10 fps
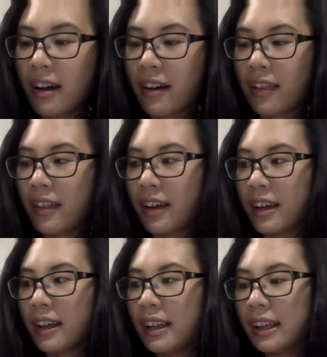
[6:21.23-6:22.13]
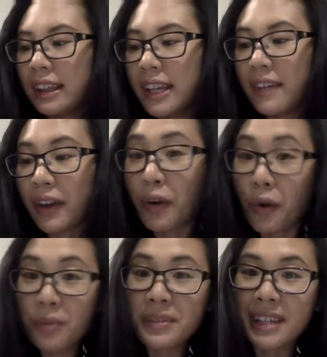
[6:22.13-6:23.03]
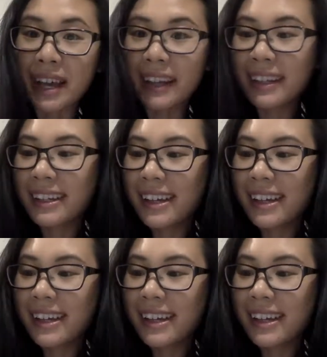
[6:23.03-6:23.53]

on the Leave at Home side,